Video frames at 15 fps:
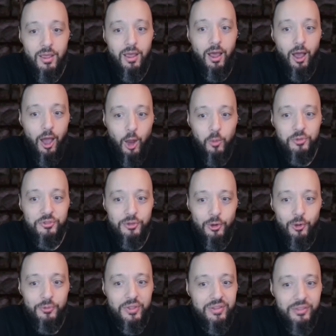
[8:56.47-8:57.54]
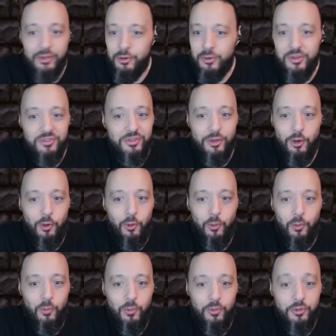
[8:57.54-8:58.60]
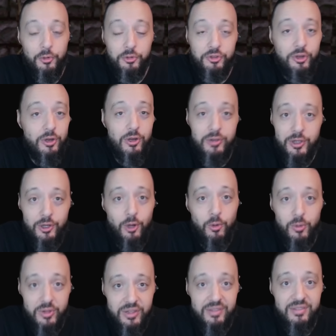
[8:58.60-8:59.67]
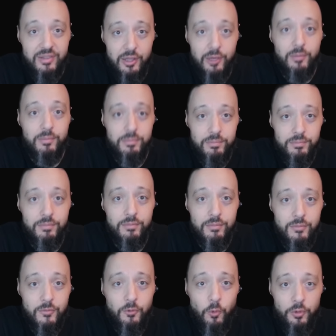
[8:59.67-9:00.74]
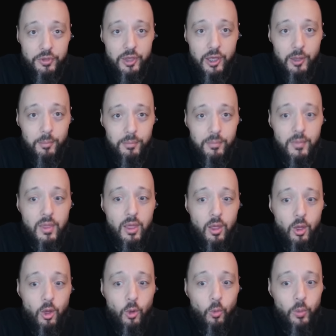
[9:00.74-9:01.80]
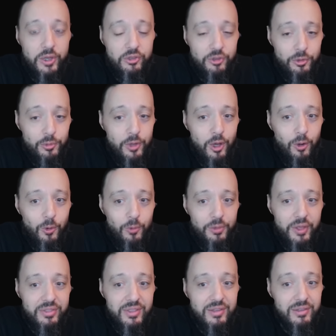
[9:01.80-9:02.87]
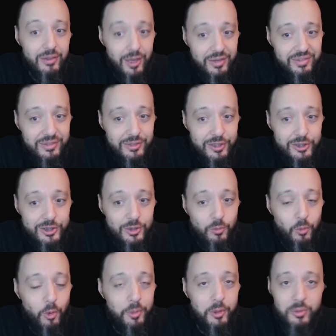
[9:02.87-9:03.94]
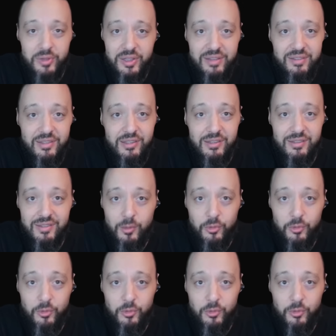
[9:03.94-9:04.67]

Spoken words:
I was told that there is currently no release date for the game. We do know that the Deluxe Edition will be releasing December